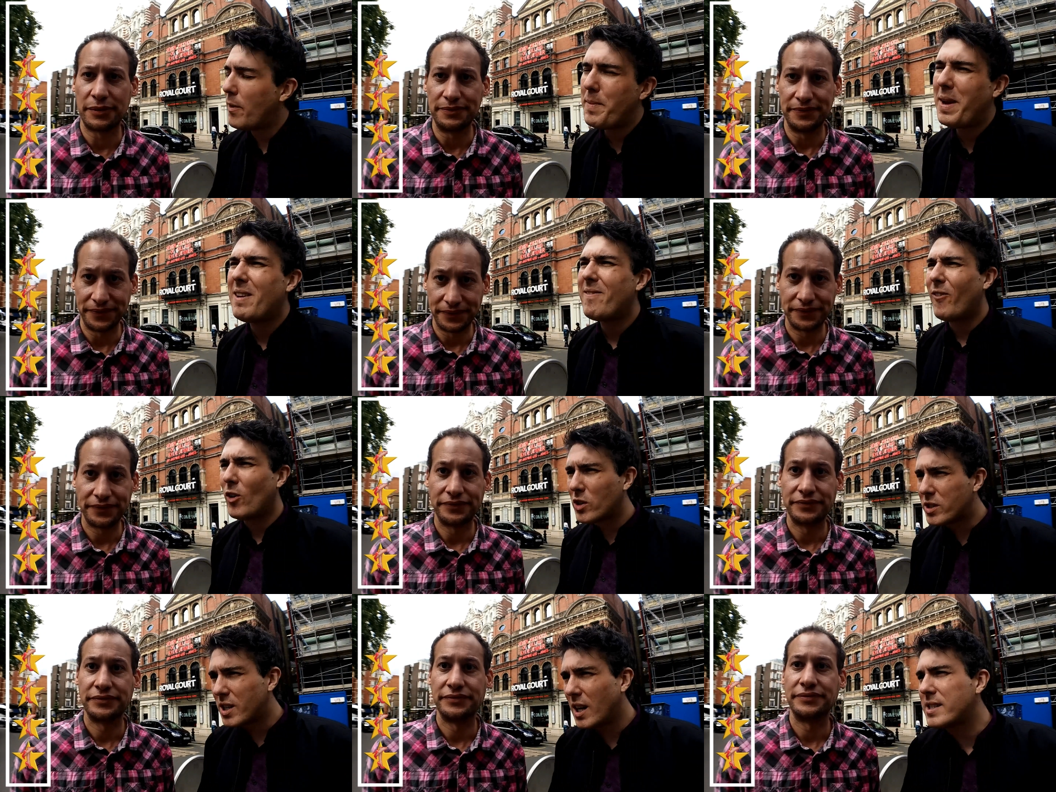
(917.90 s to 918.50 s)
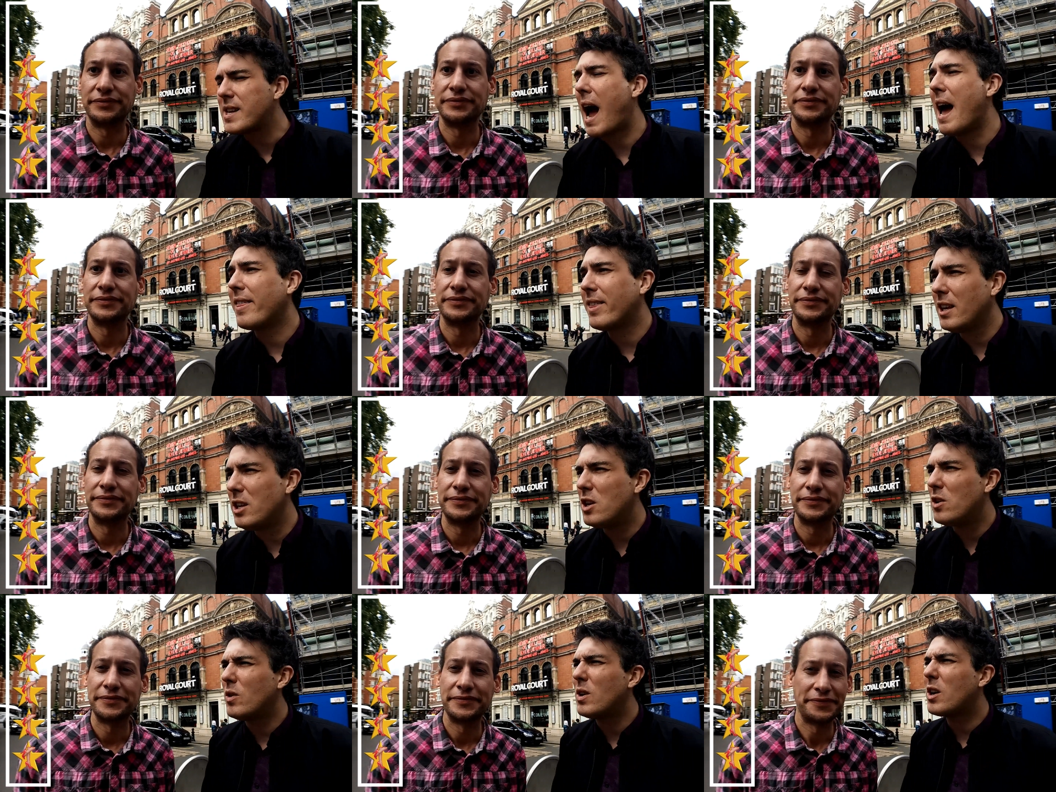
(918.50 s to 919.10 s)
Speaker 1: it for me four stars? I
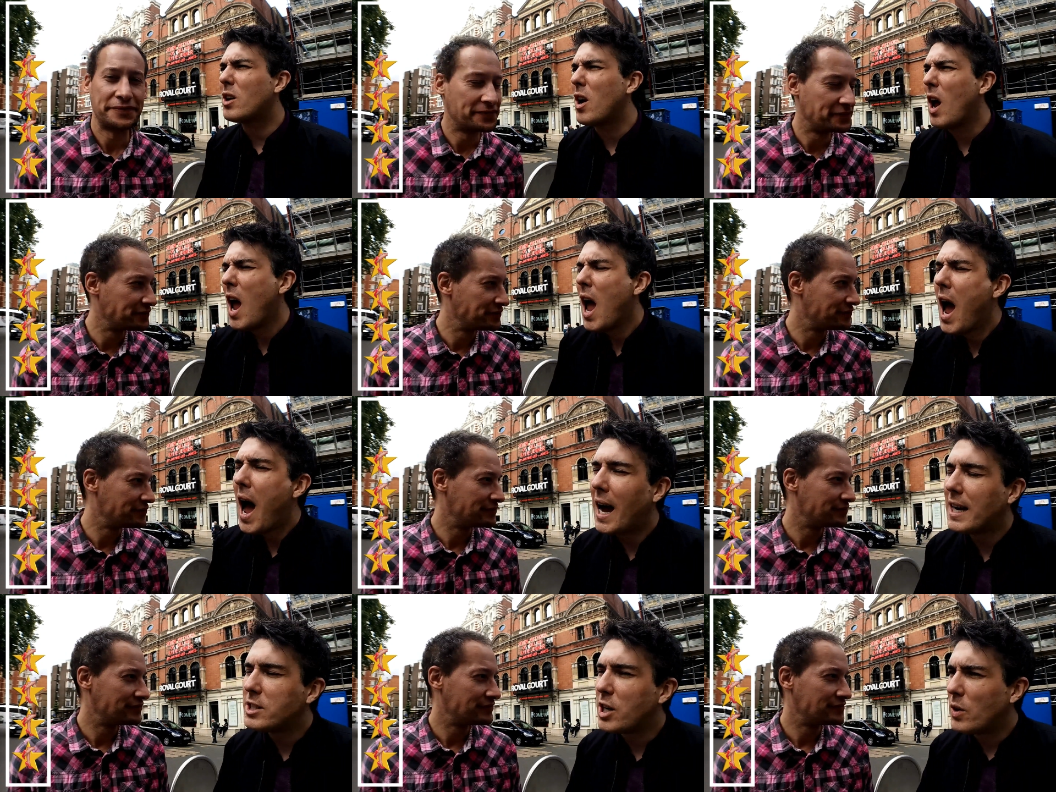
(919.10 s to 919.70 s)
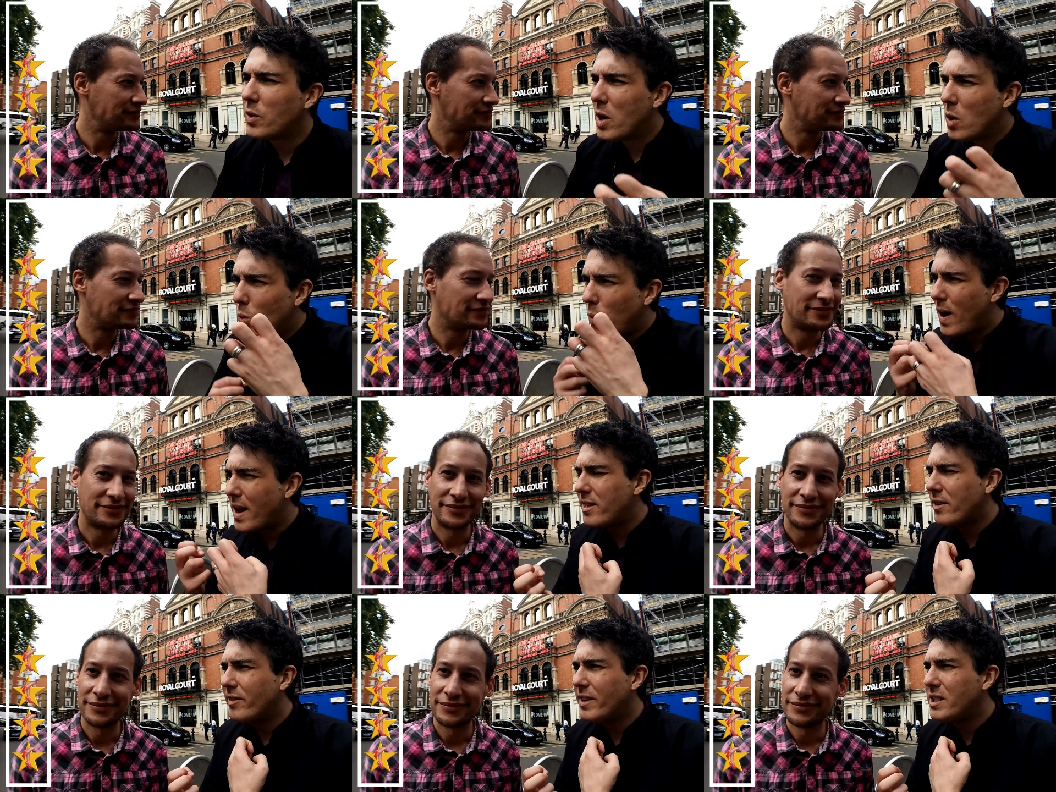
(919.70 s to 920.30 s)
think you. are I don't know
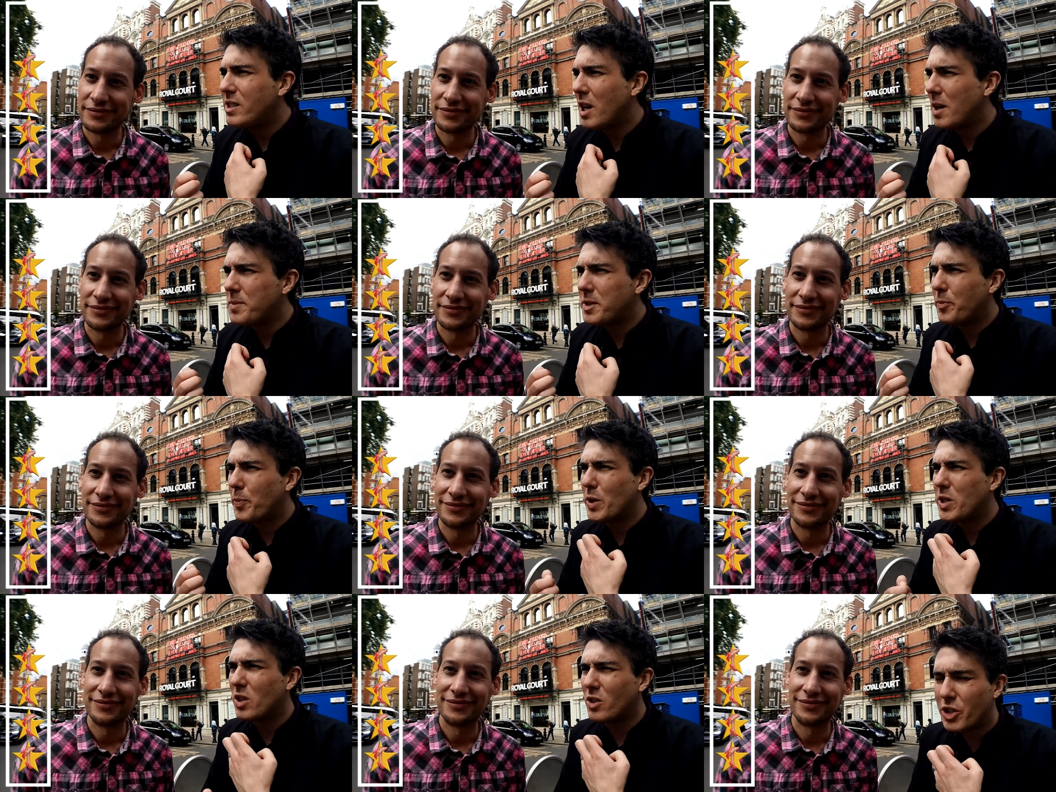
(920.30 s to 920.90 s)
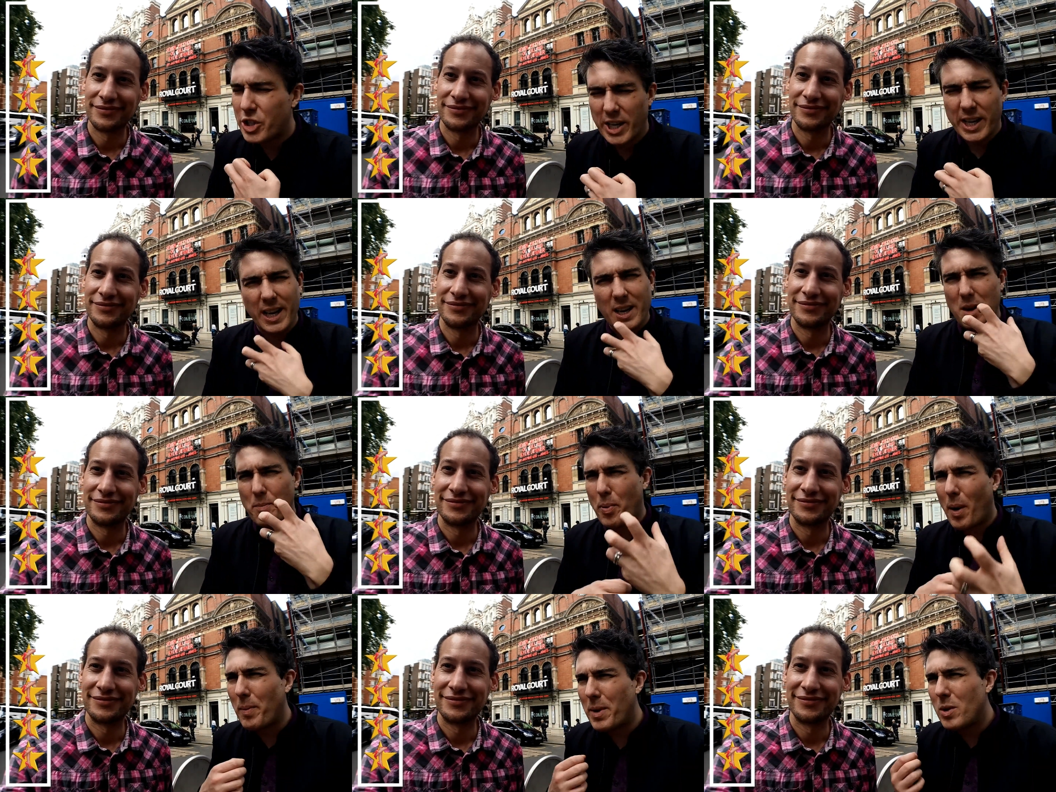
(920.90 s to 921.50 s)
whether in terms of production,
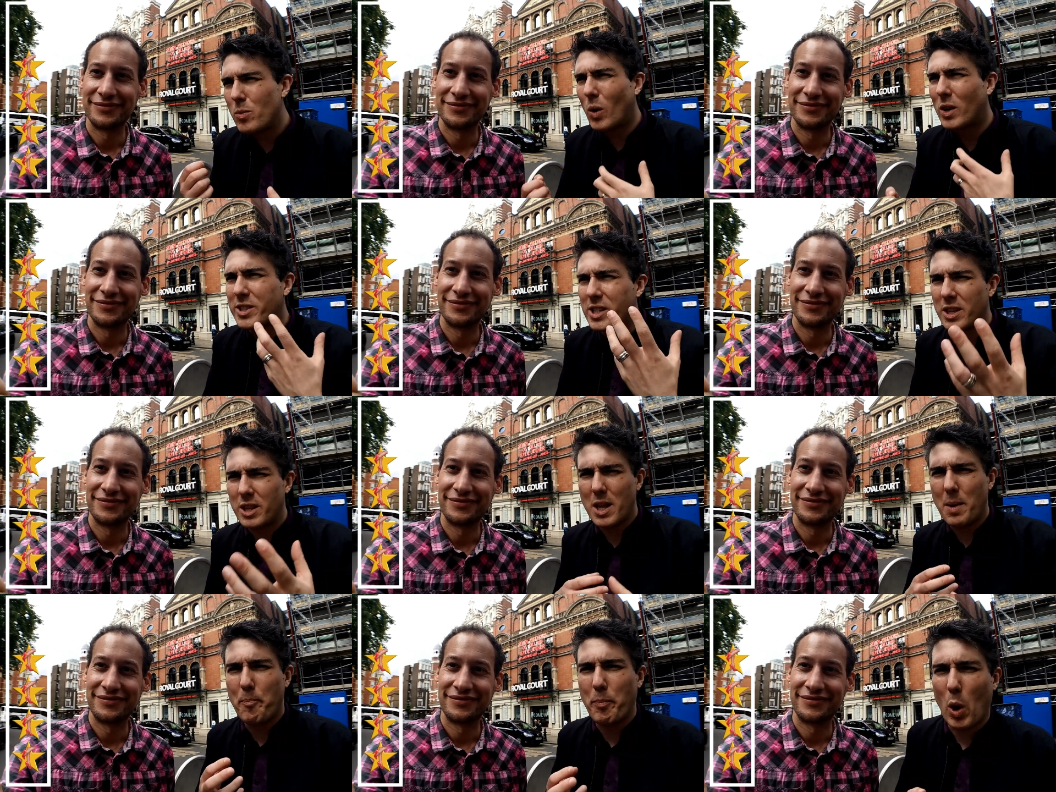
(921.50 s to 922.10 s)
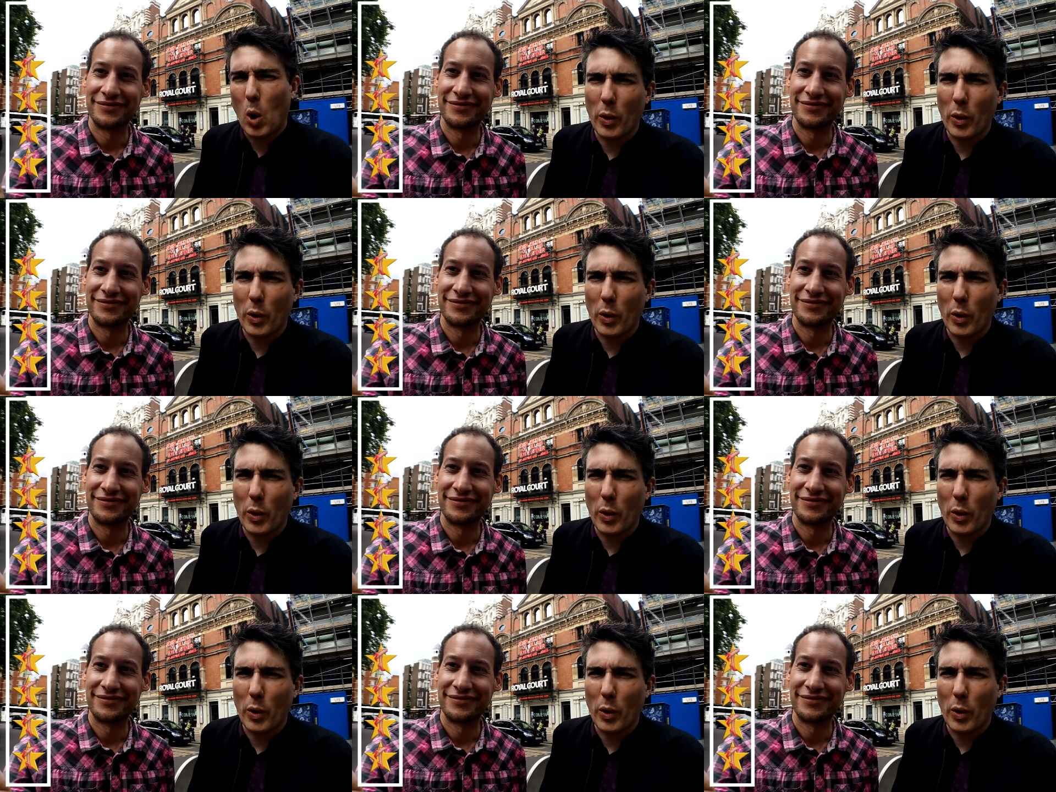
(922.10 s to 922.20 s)
and it probably wasn't the